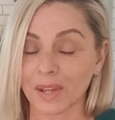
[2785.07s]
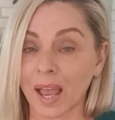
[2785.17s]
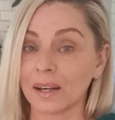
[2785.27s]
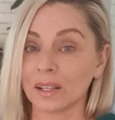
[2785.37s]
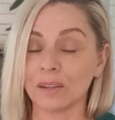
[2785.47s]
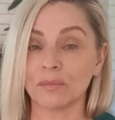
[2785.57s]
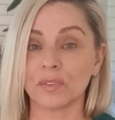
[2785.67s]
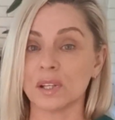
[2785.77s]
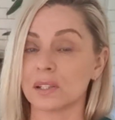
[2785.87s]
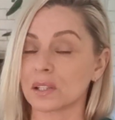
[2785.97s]
and
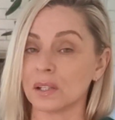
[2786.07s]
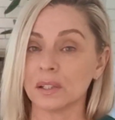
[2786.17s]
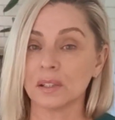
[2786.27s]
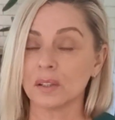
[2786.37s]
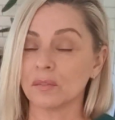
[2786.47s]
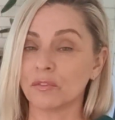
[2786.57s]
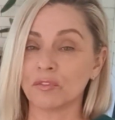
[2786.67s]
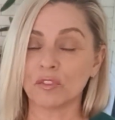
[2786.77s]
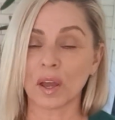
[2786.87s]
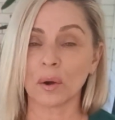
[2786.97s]
live this
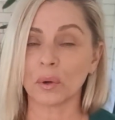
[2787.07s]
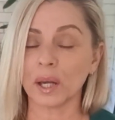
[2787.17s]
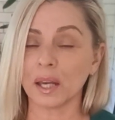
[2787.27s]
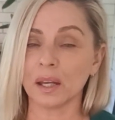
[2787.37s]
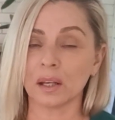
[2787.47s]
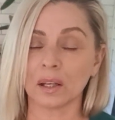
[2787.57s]
very